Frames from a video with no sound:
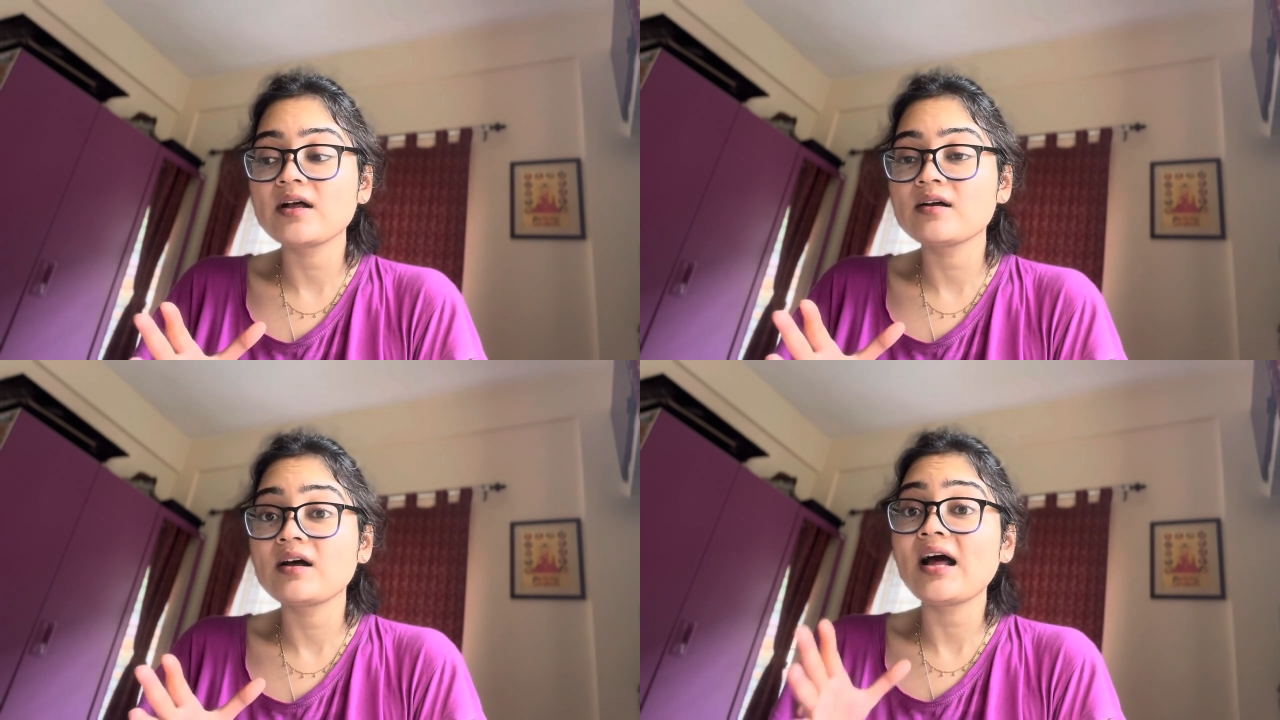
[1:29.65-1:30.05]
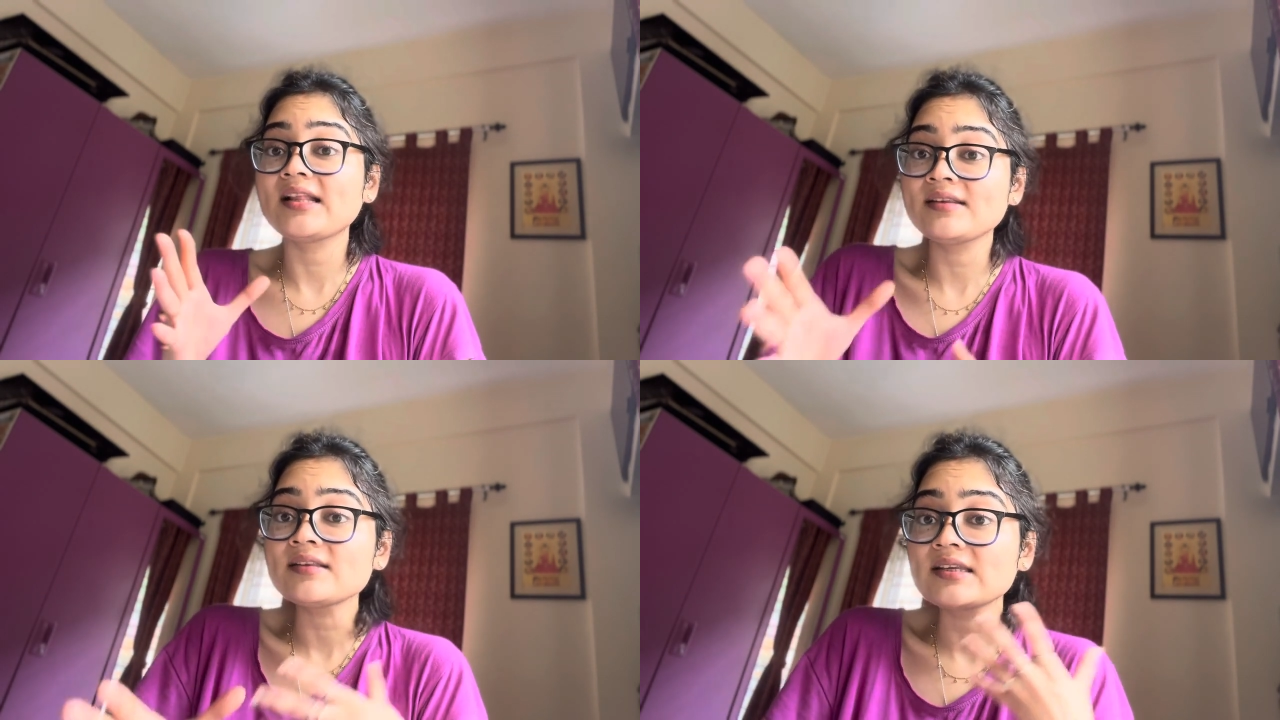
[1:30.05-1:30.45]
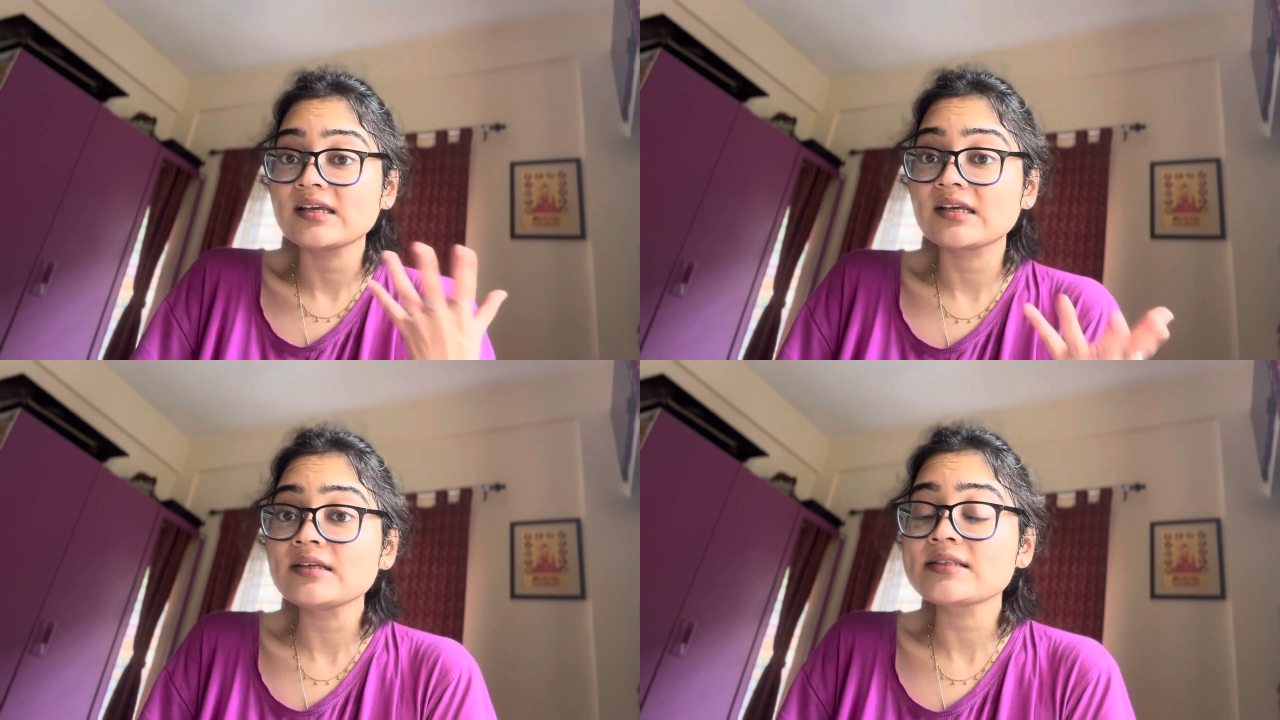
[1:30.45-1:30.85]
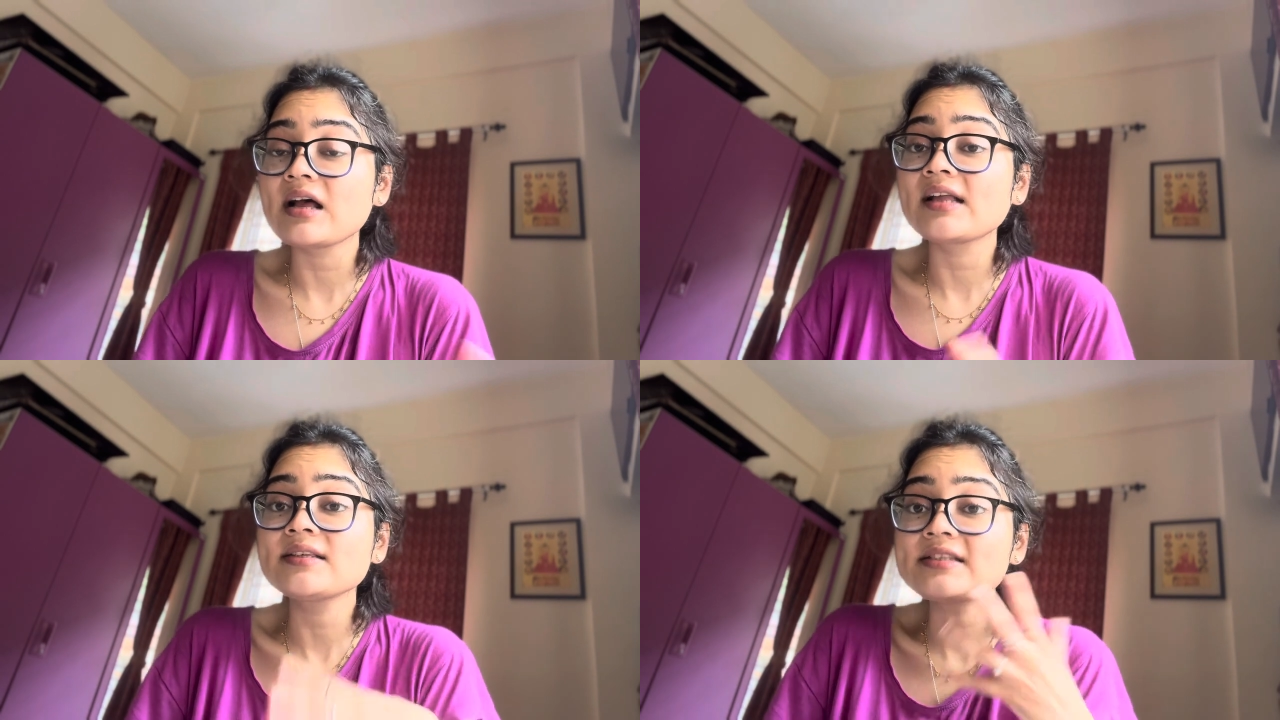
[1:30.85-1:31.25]
other
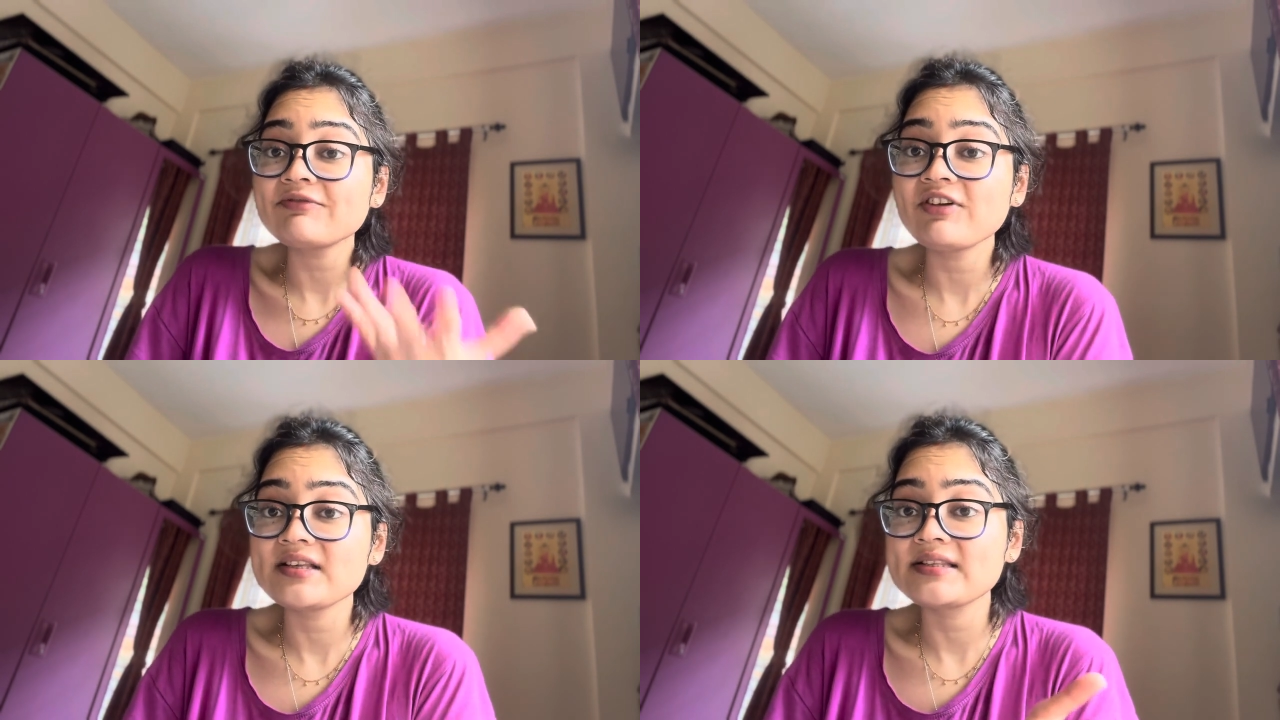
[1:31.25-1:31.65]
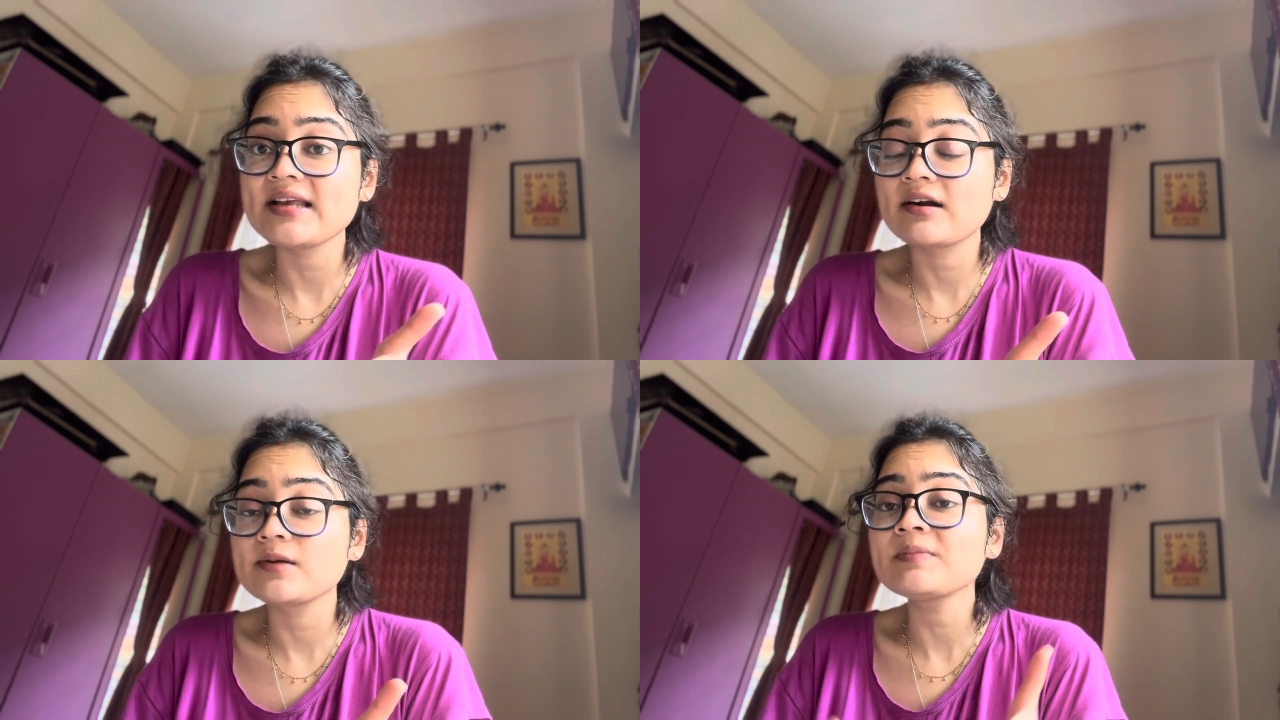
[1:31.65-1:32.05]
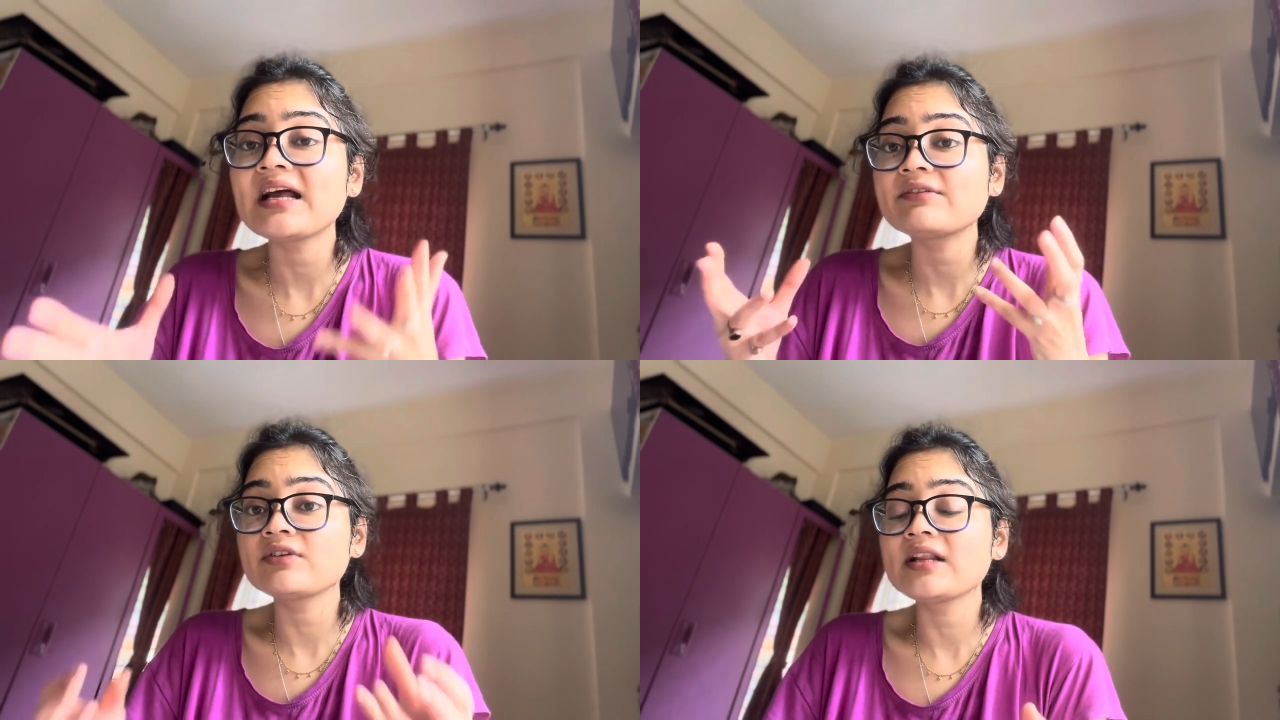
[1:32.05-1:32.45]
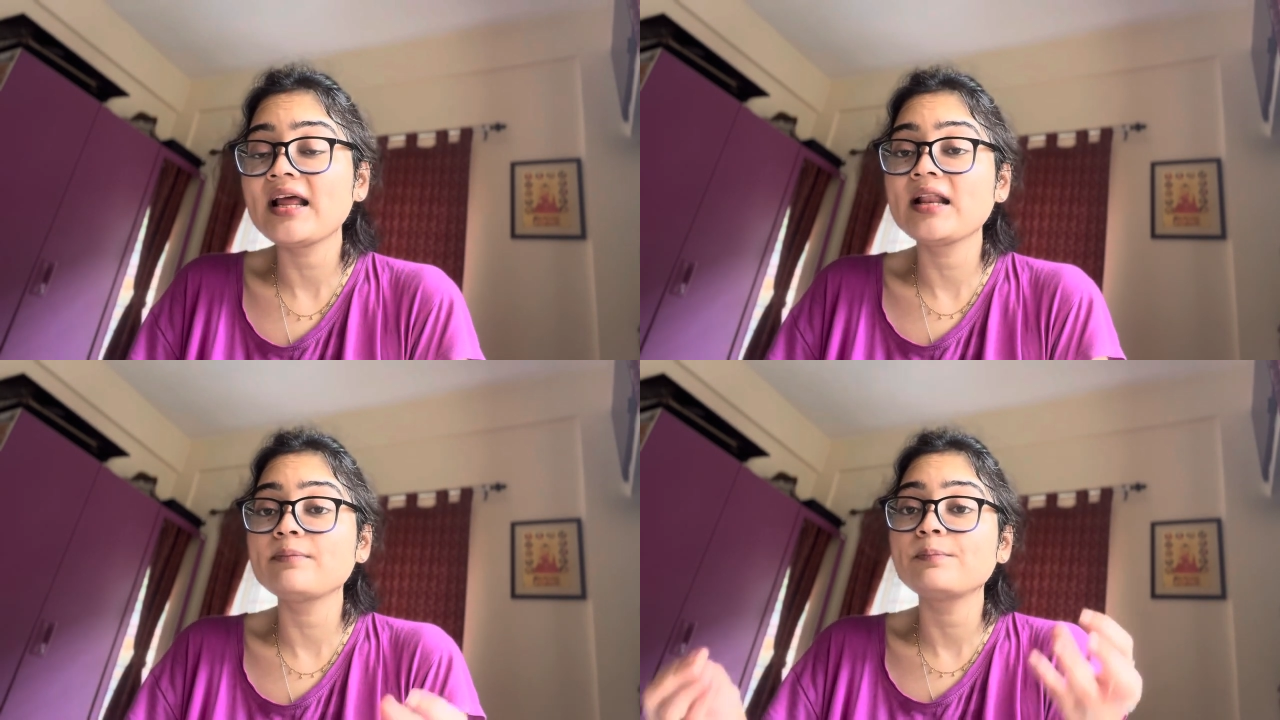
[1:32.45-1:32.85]
face serum that will
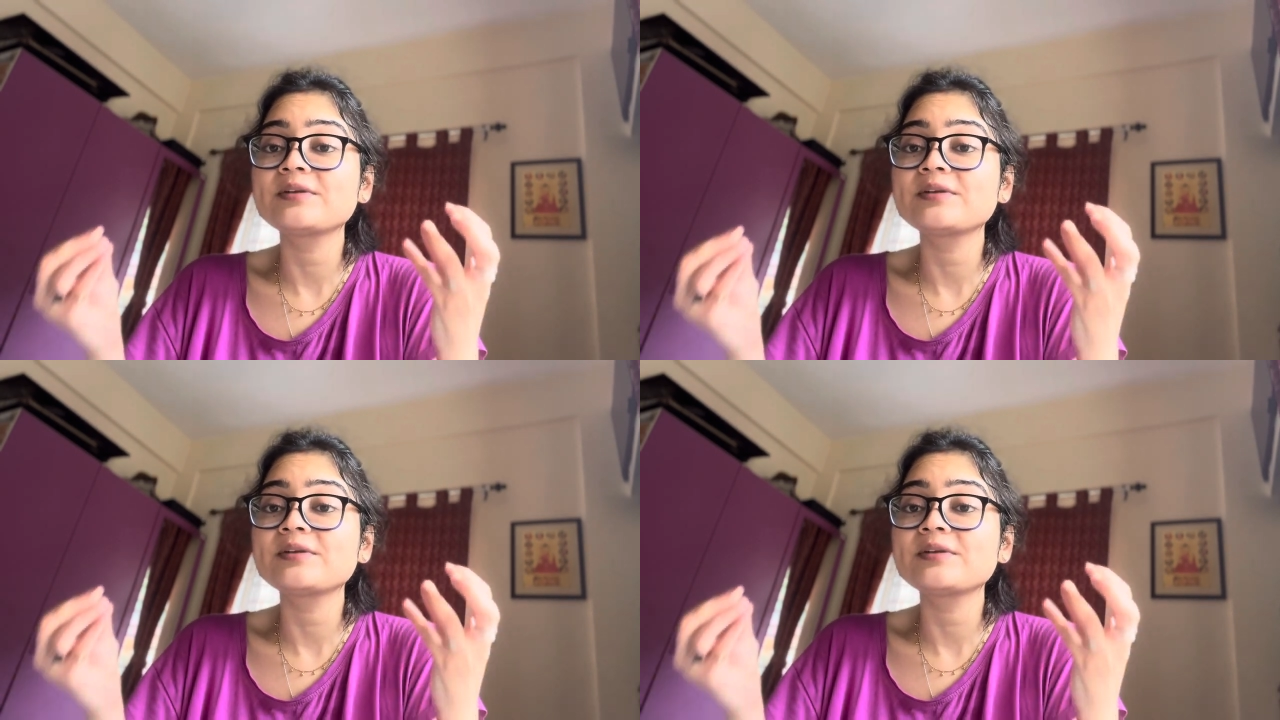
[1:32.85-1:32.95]
help